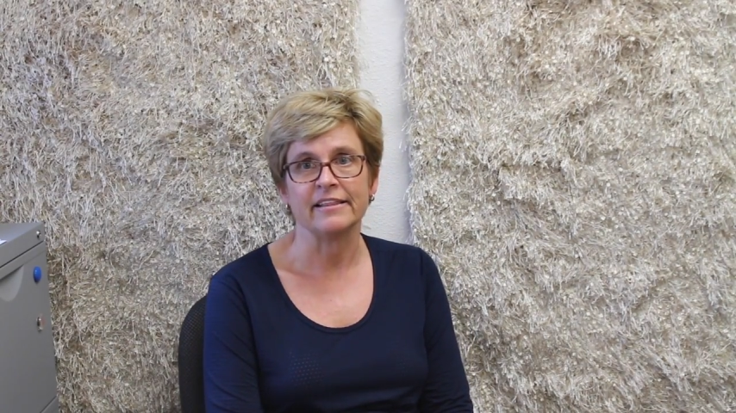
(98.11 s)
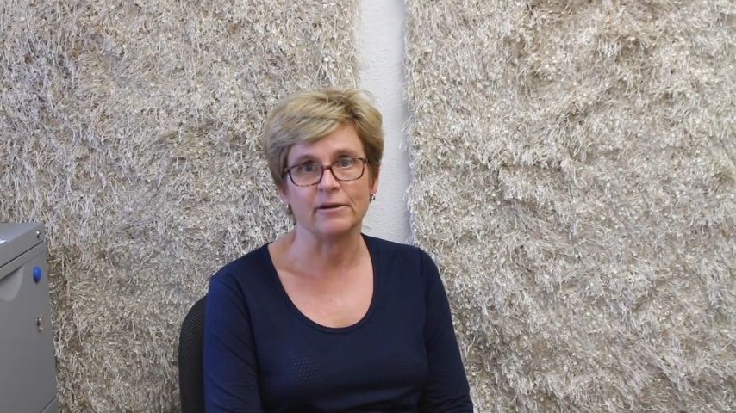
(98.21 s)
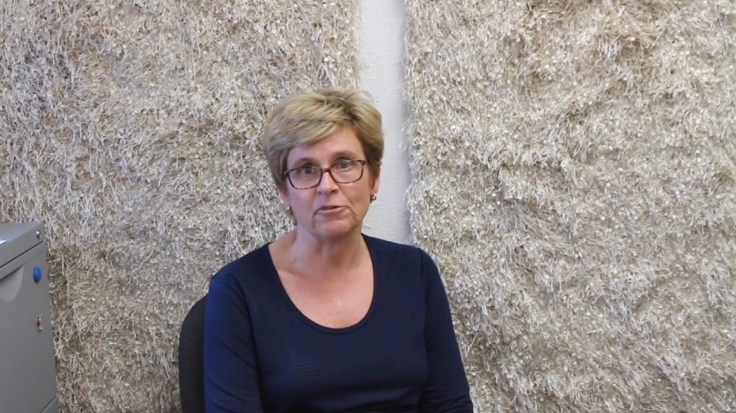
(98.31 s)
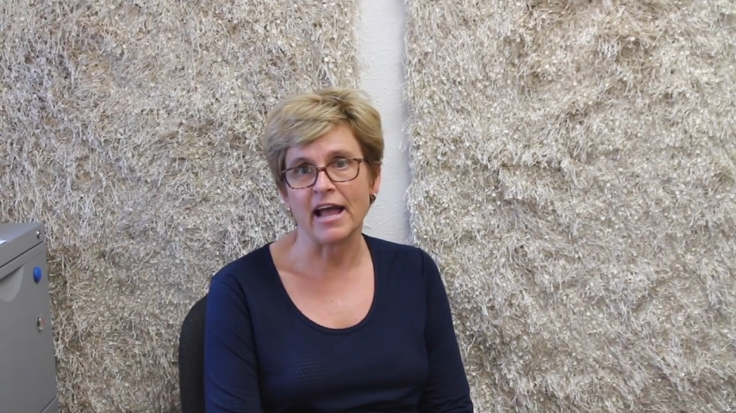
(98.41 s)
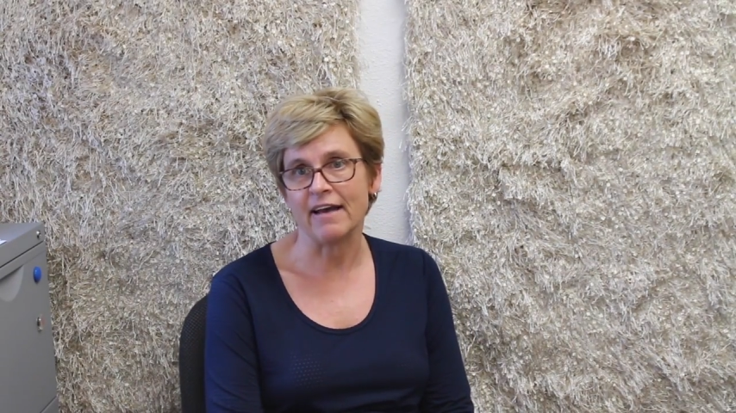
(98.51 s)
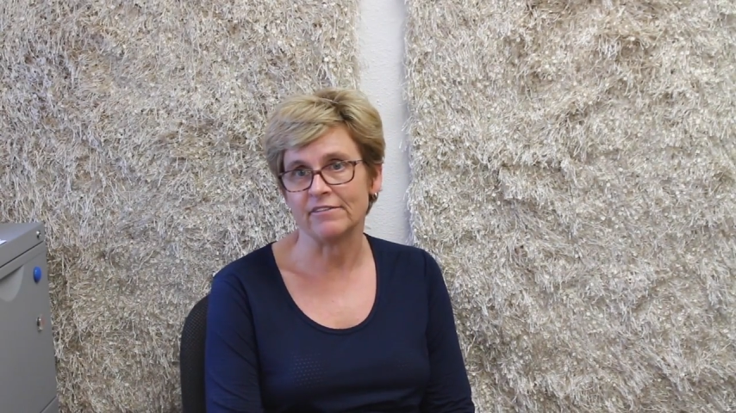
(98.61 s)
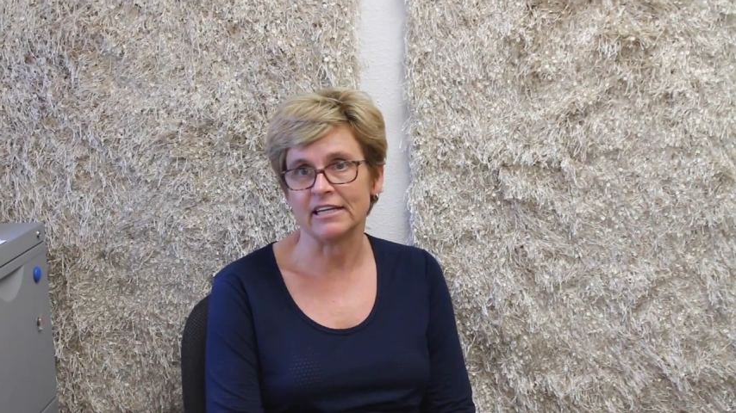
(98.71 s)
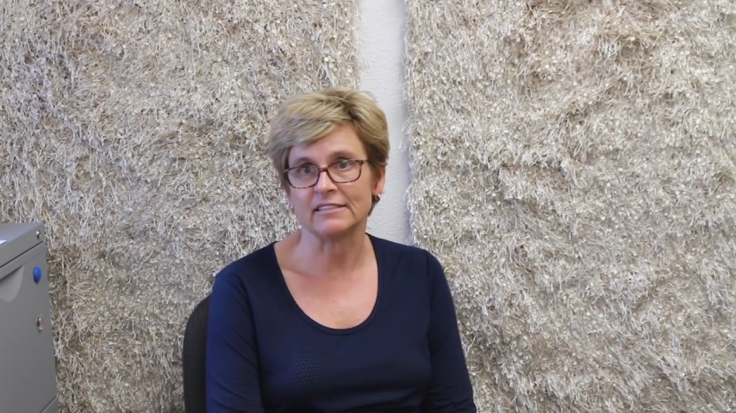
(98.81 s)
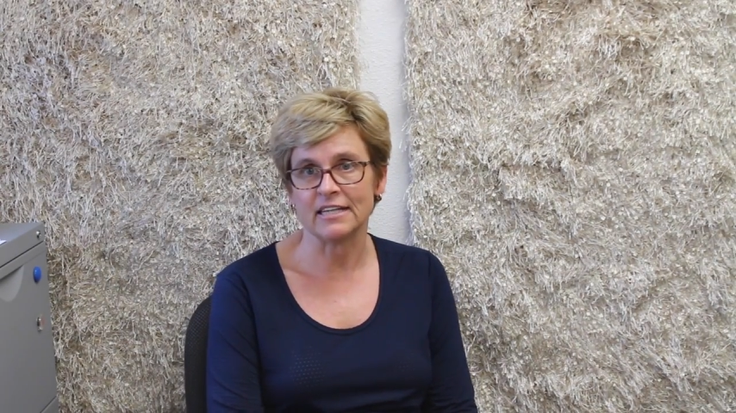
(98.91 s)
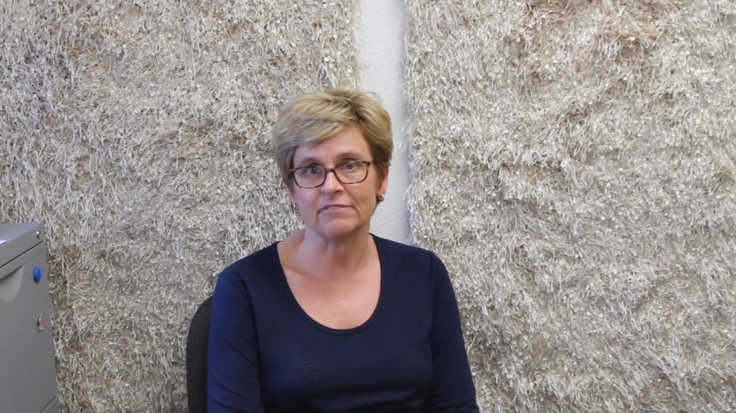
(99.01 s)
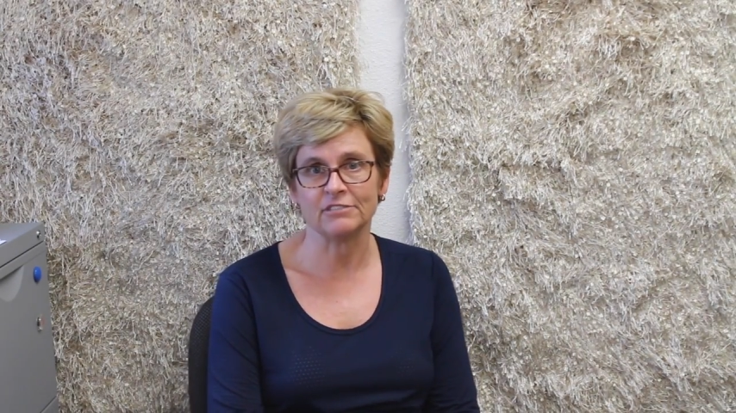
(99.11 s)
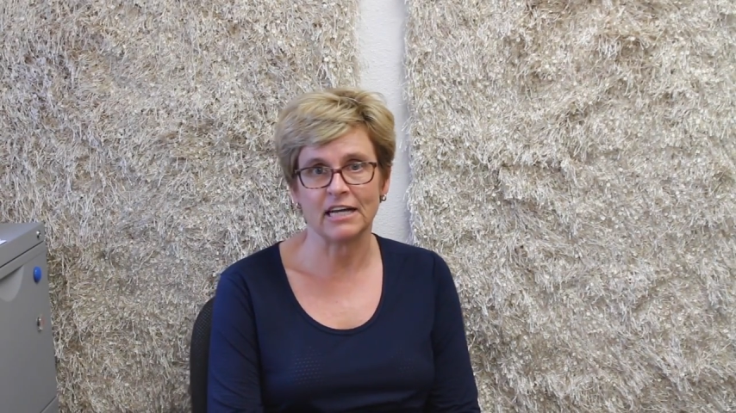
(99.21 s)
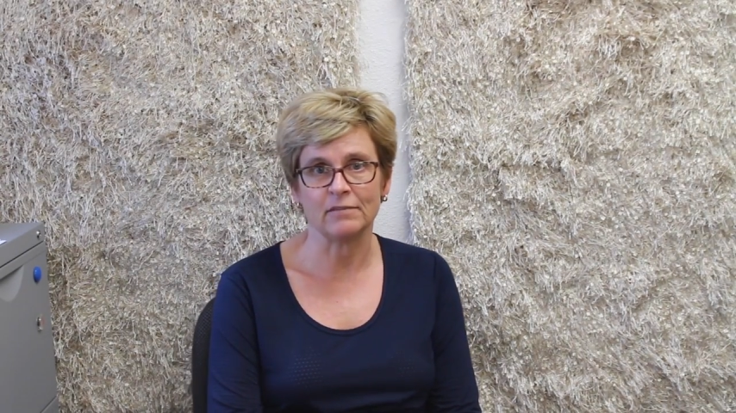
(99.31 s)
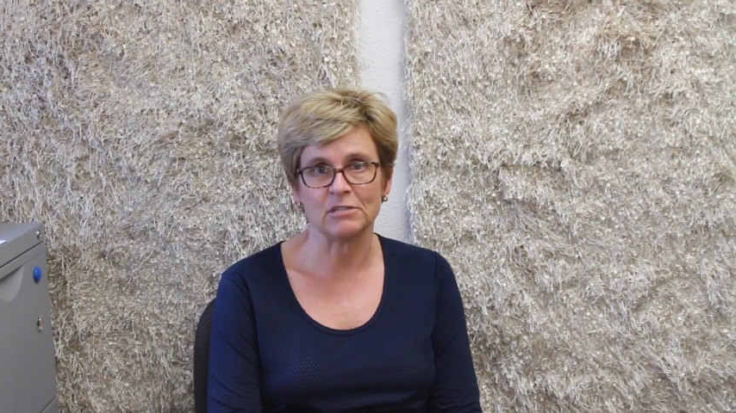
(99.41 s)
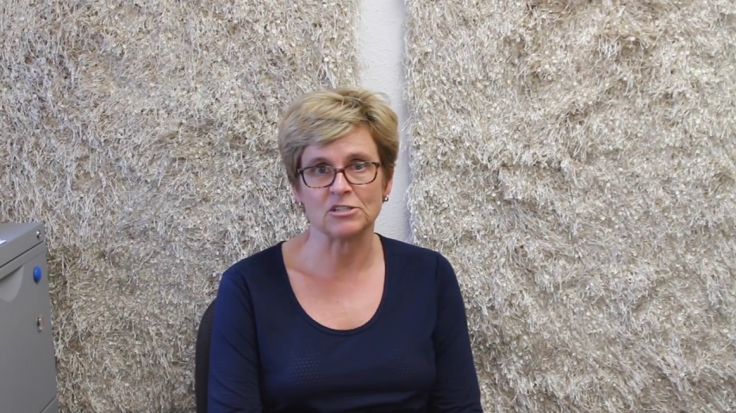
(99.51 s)
that were having a tough
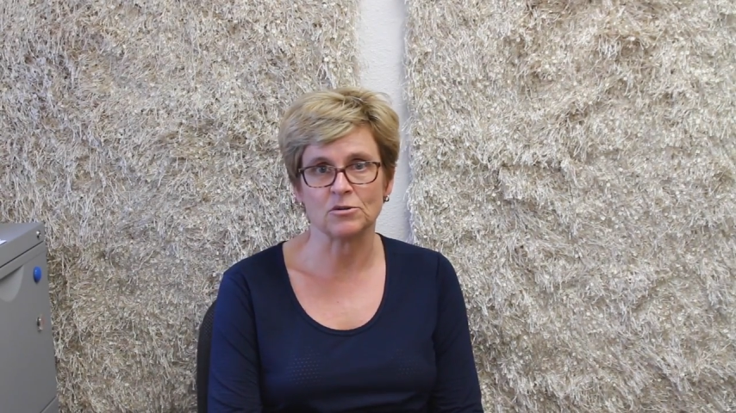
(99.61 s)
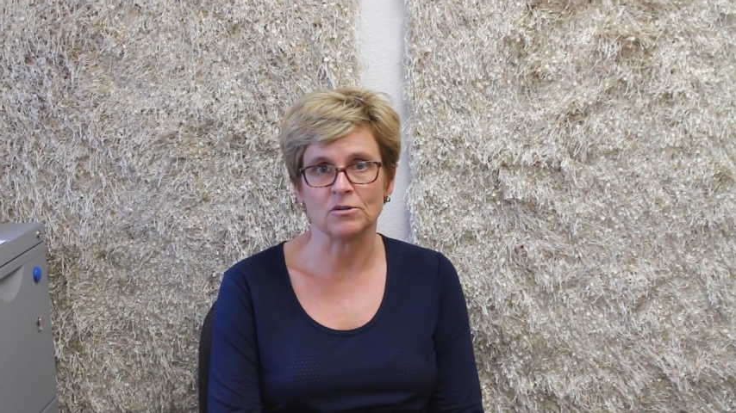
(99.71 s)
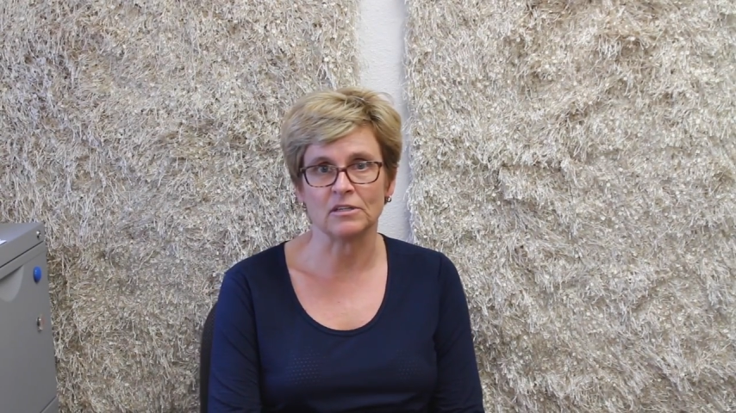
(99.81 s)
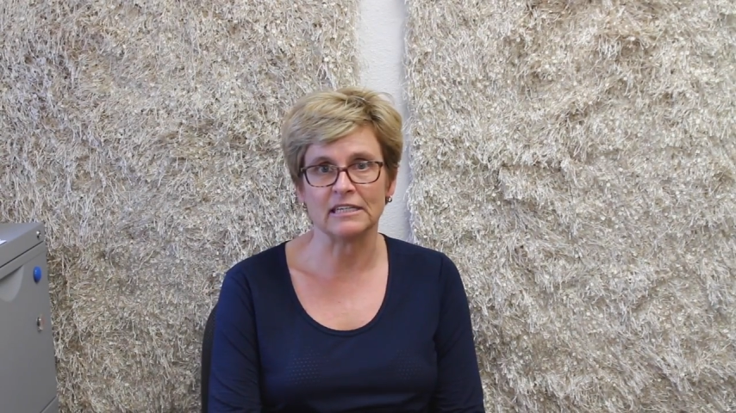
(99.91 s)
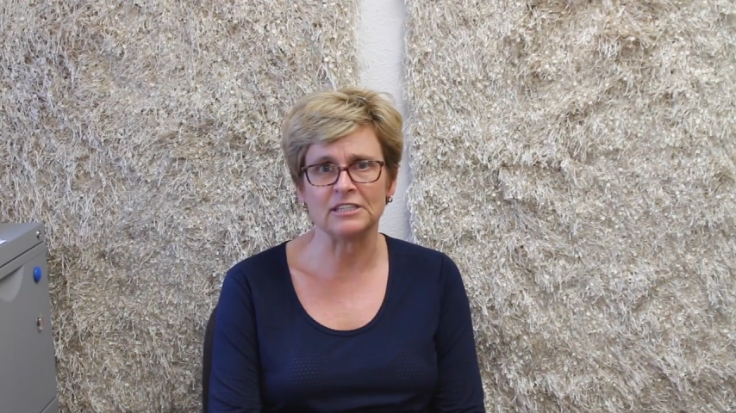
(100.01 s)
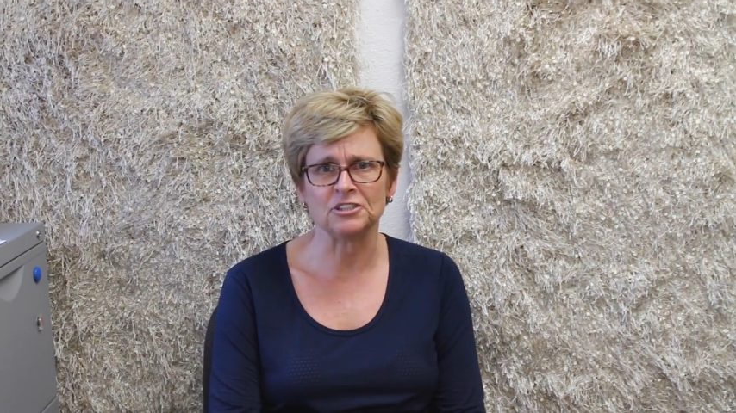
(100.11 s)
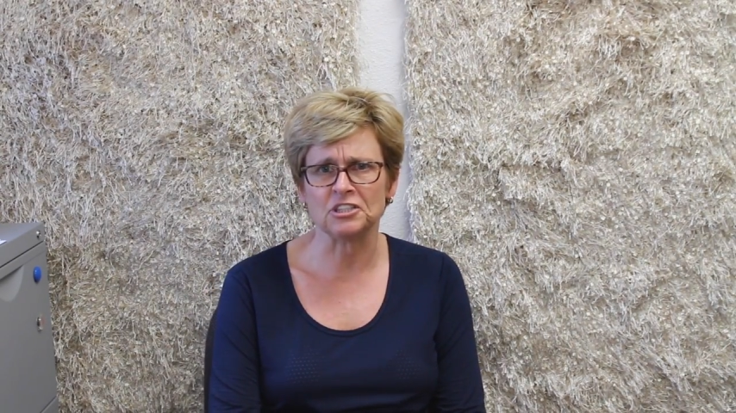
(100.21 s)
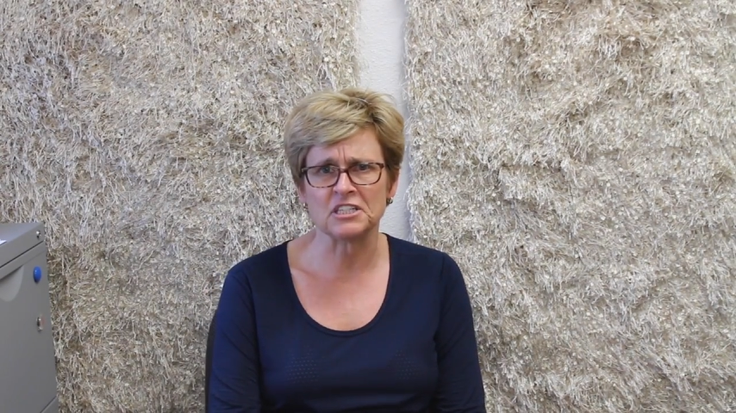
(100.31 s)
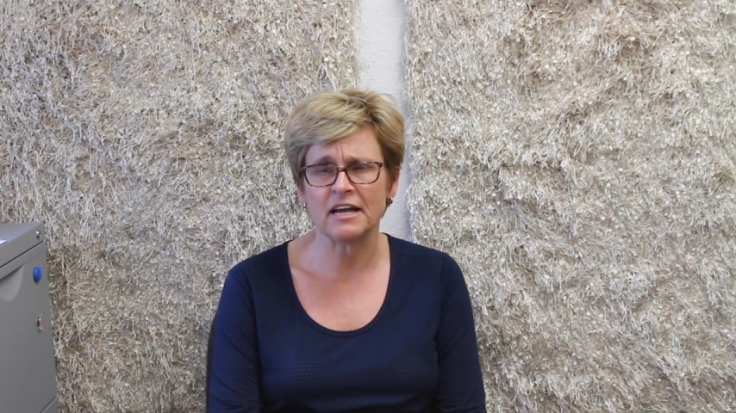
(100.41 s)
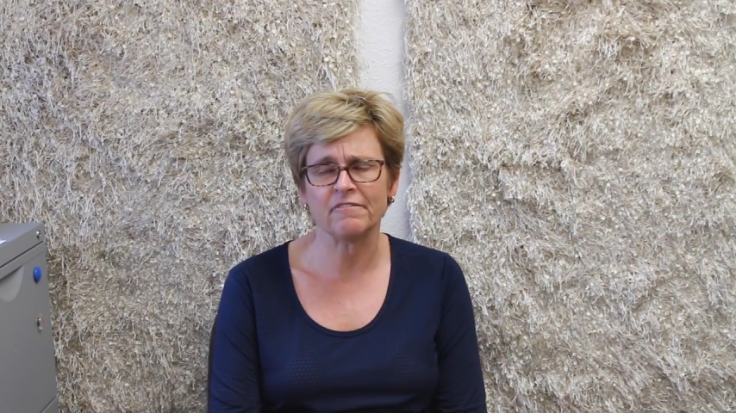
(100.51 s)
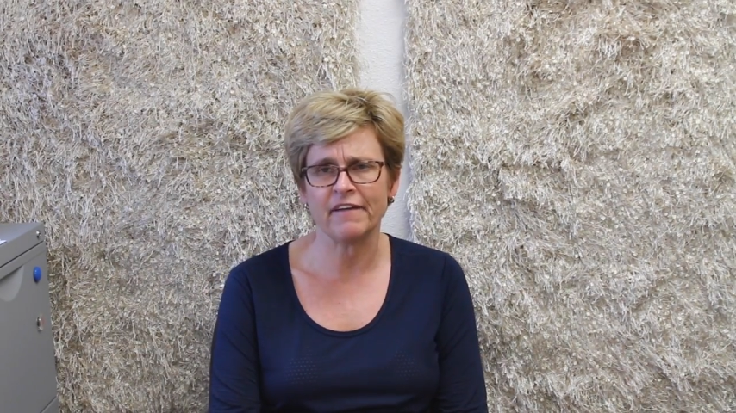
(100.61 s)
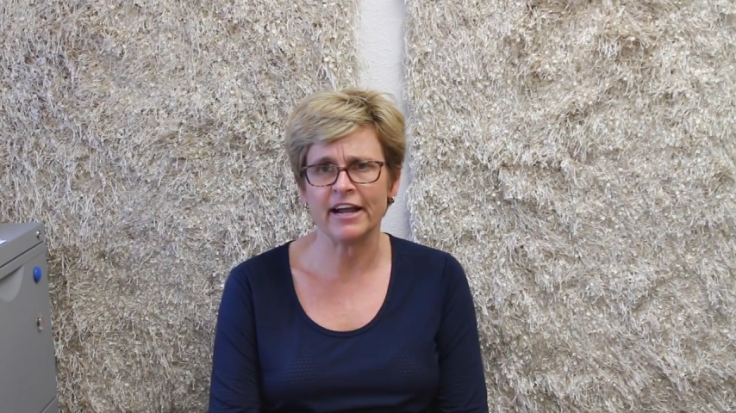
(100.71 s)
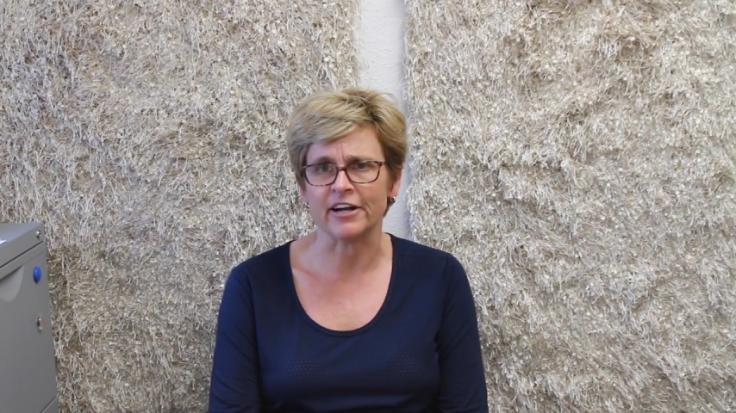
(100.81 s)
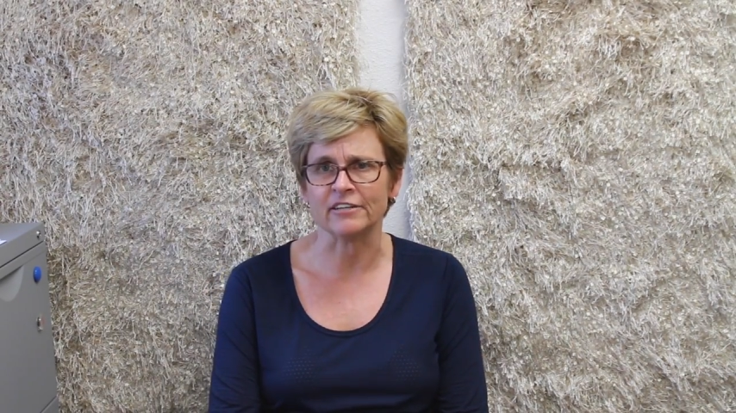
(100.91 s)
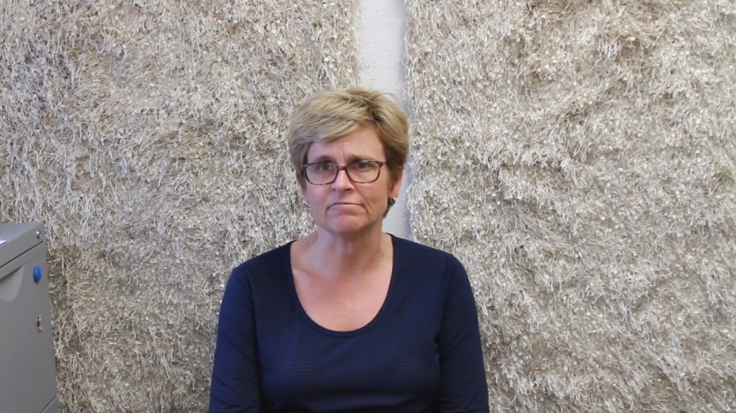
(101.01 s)
time in school. It's just not
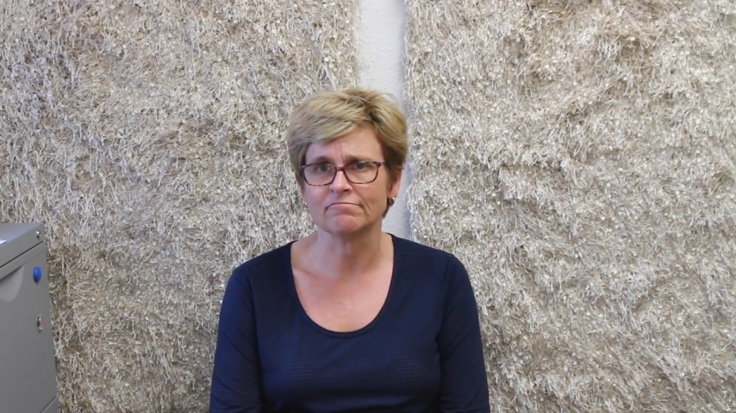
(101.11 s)
fair.